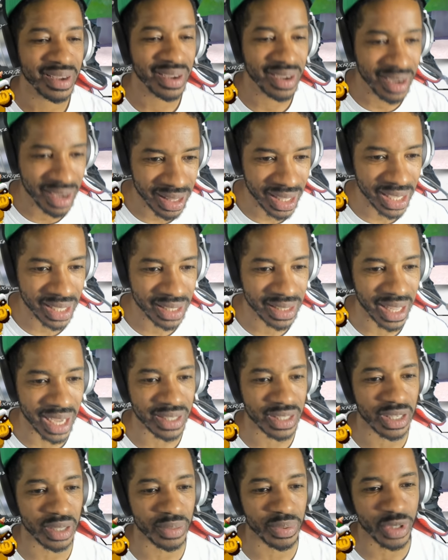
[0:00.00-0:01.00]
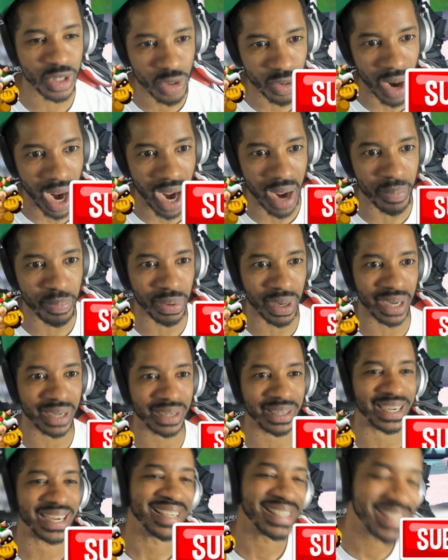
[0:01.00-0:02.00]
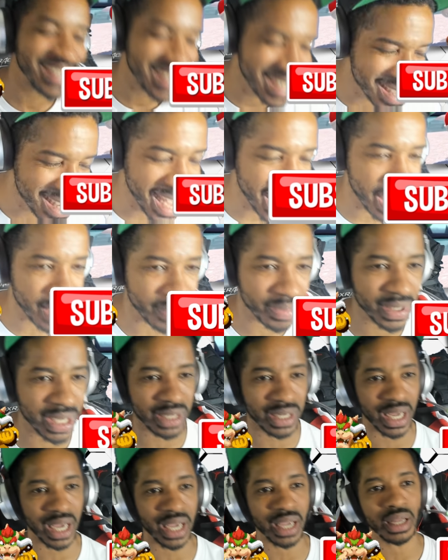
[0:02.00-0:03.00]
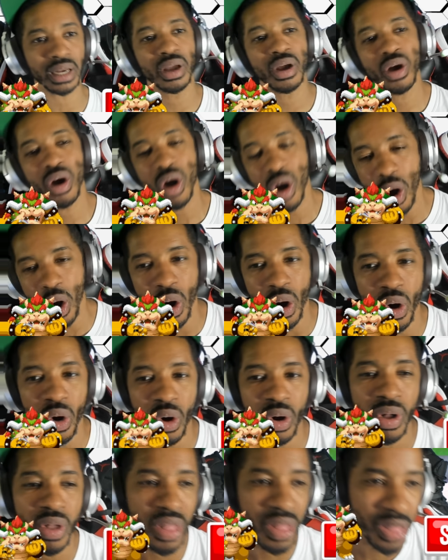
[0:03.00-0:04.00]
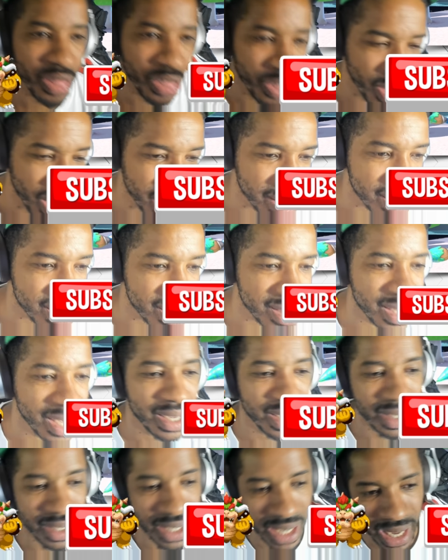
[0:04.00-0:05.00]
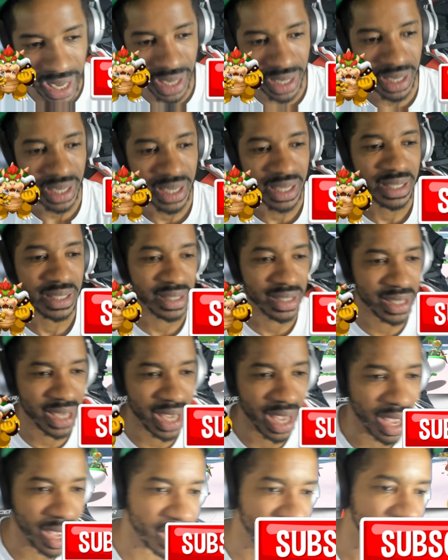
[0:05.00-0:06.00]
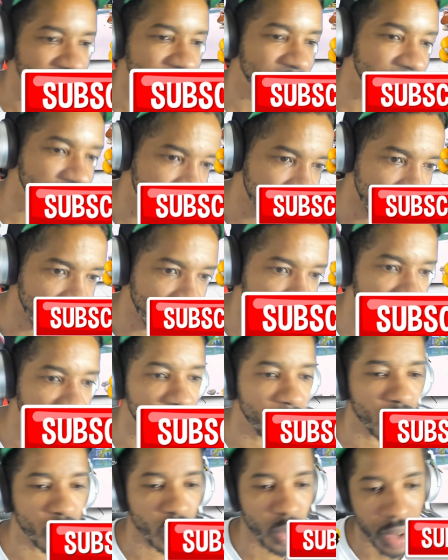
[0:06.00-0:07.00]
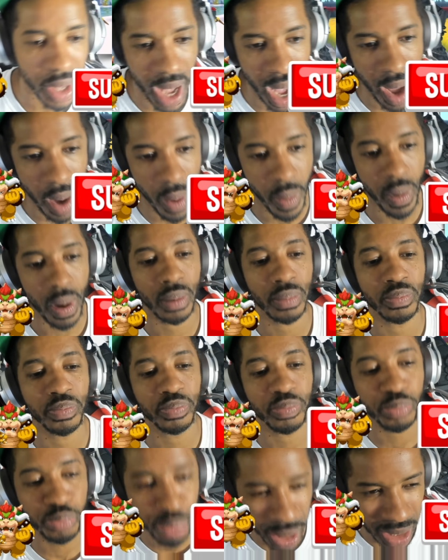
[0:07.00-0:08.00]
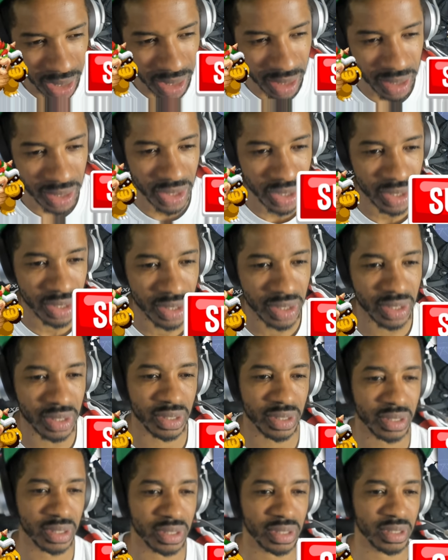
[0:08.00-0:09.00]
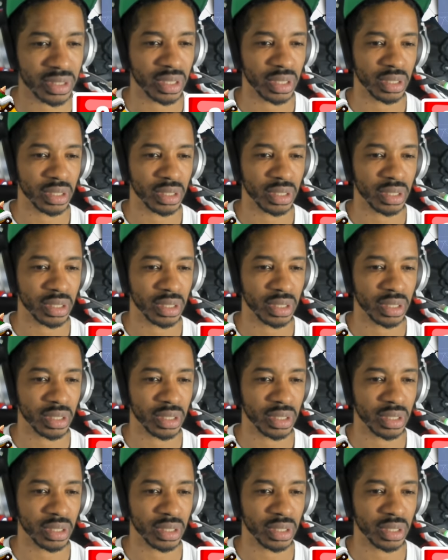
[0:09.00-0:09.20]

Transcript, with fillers: click that subscribe button. Stay up to date. All things Nintendo. We out. Peace.